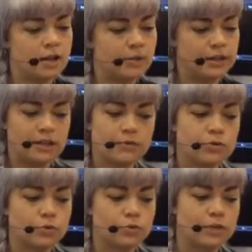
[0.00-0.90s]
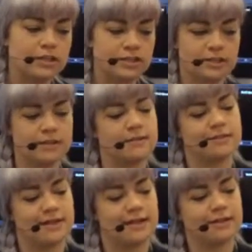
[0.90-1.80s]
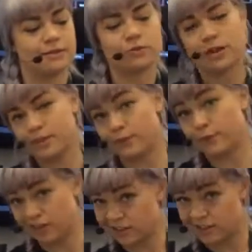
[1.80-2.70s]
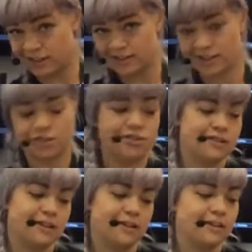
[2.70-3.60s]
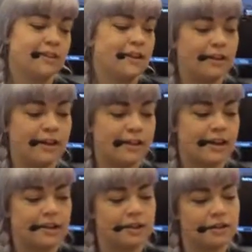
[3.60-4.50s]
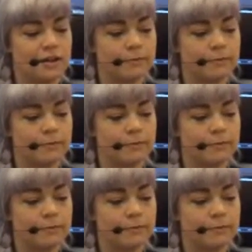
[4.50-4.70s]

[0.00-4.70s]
We can even do crazy things like, or crazy fun things I should say, like adding